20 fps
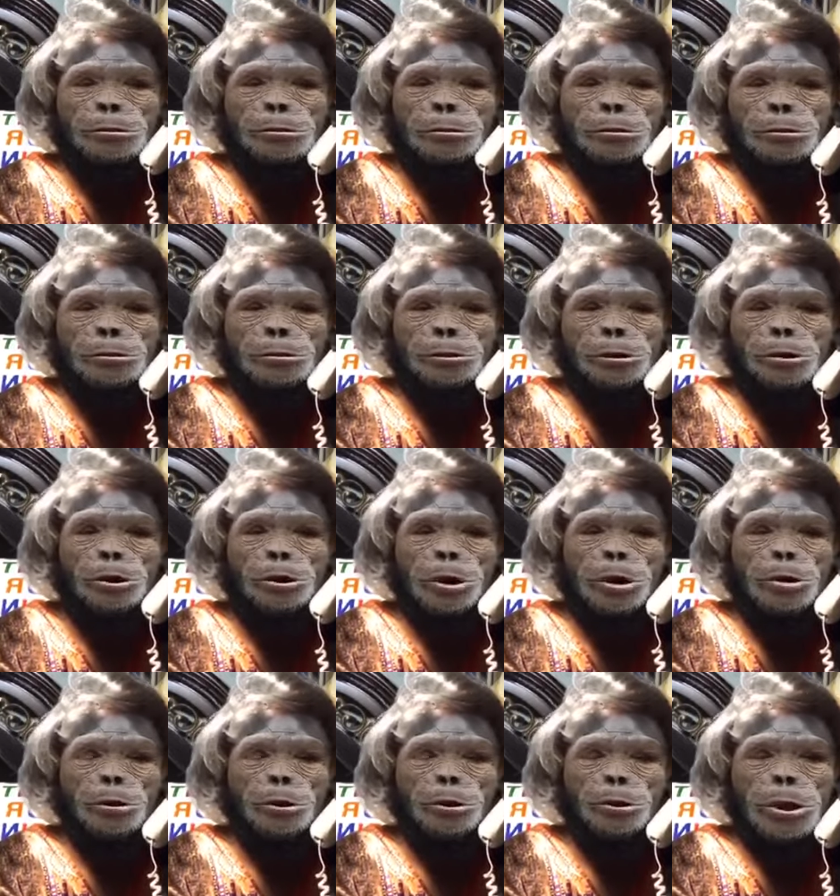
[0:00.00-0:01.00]
You know,
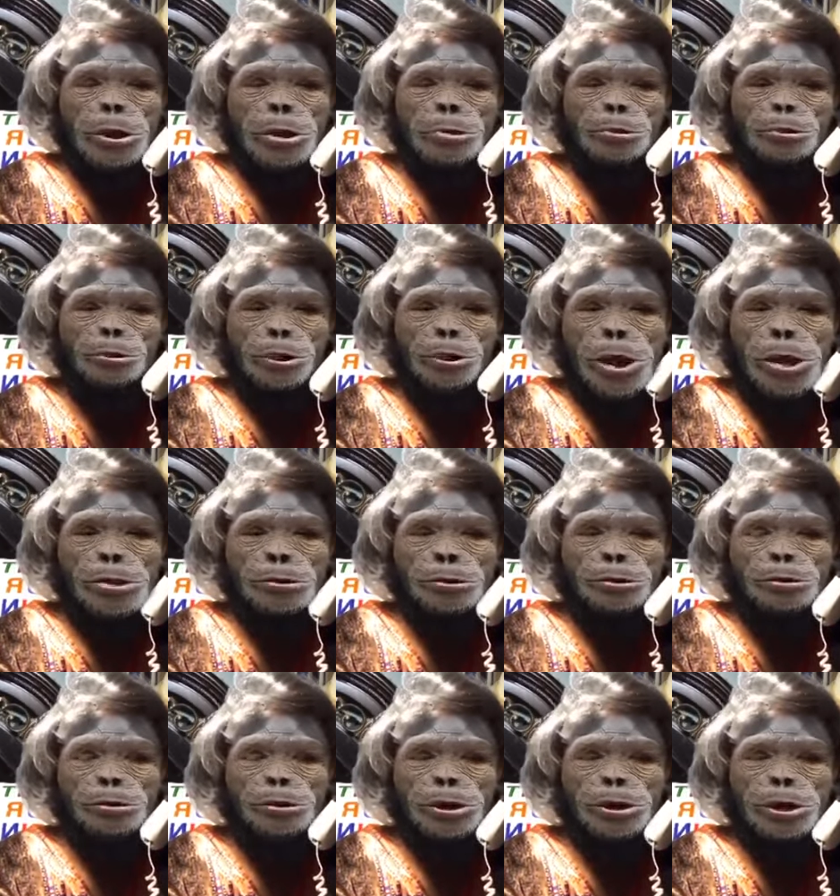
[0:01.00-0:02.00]
and we may have to
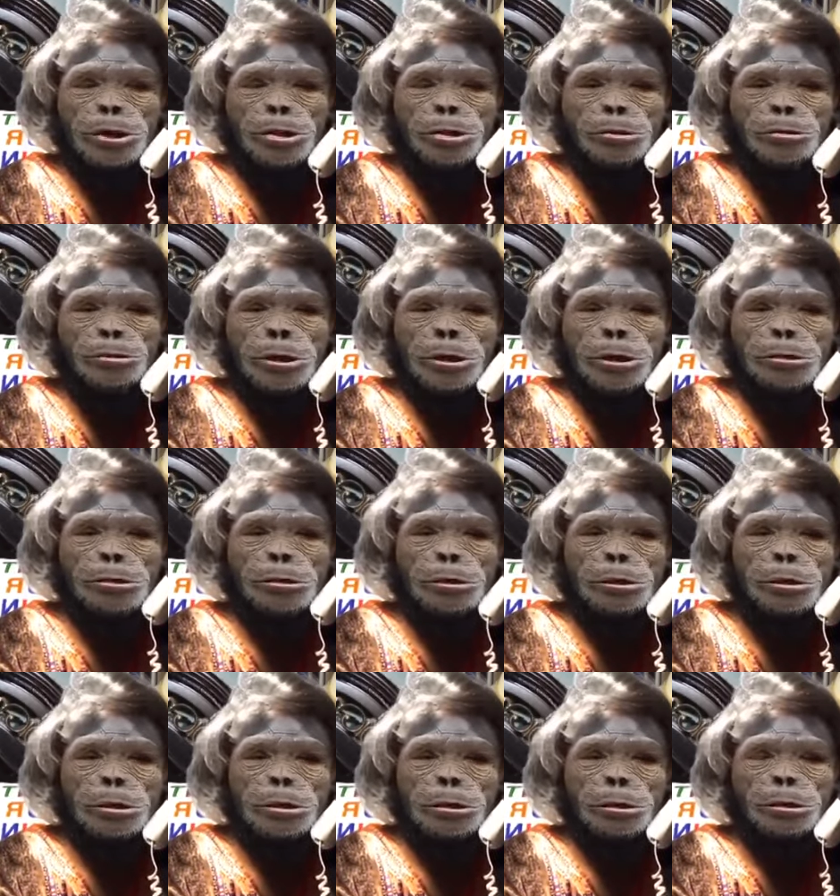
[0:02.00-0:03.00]
do another, but
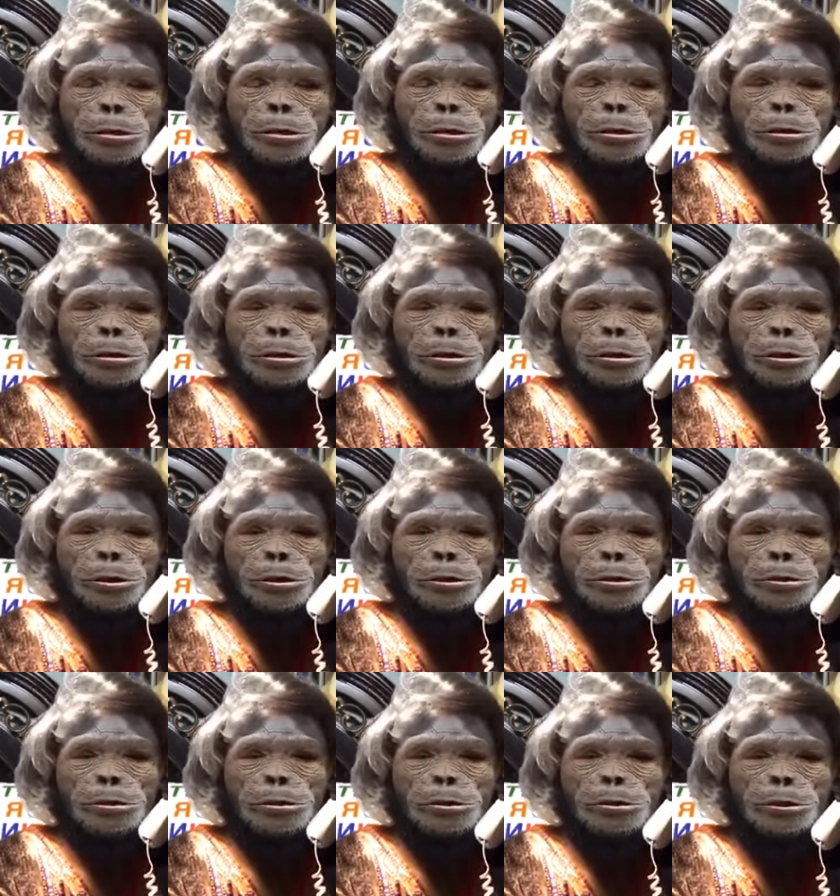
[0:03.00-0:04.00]
you know.
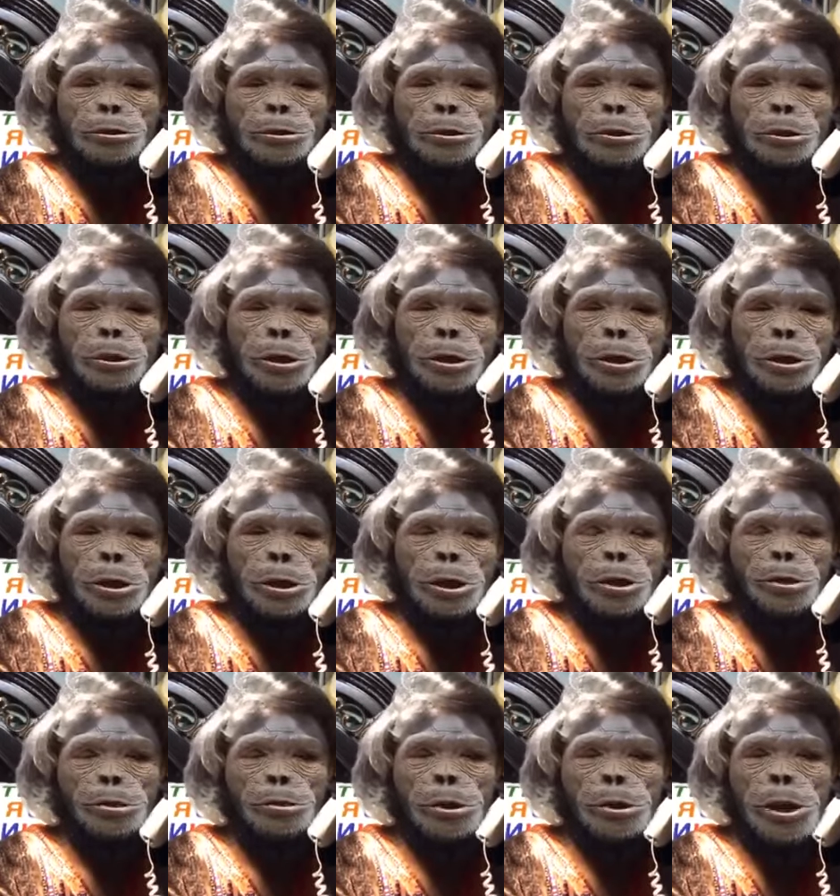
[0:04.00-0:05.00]

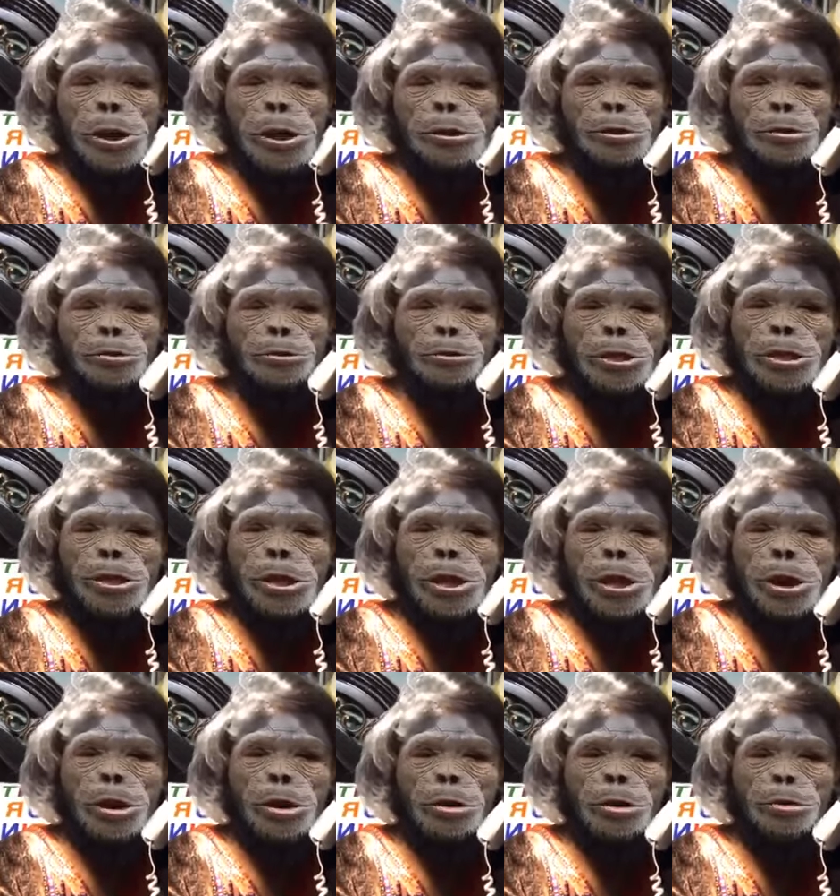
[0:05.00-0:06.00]
We ain't gonna be there
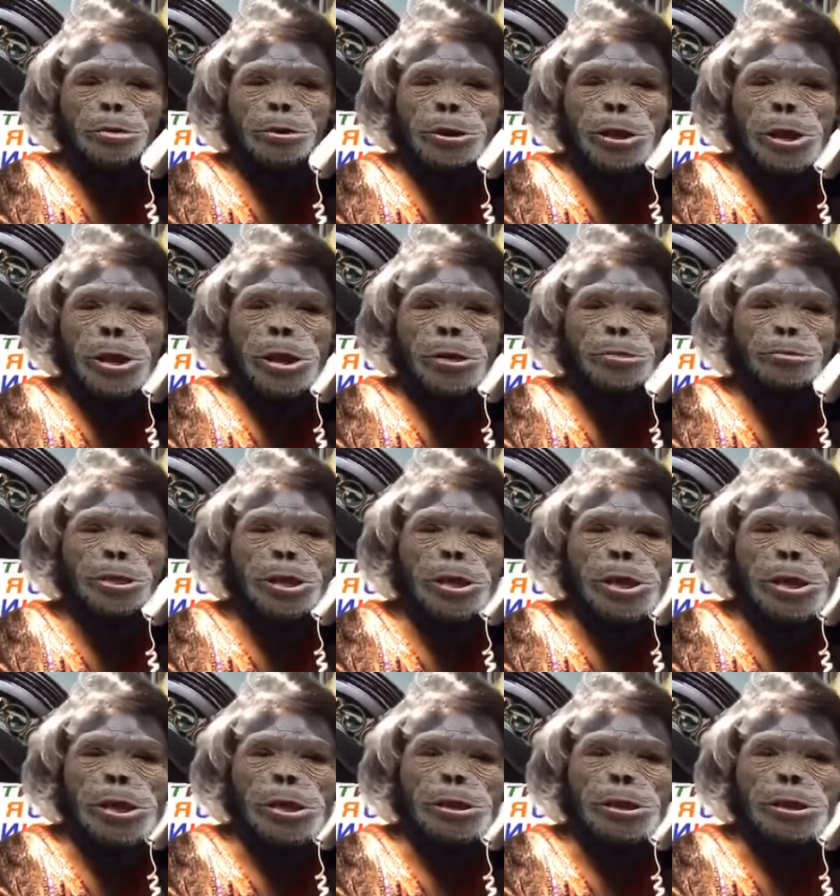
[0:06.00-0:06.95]
all damn day.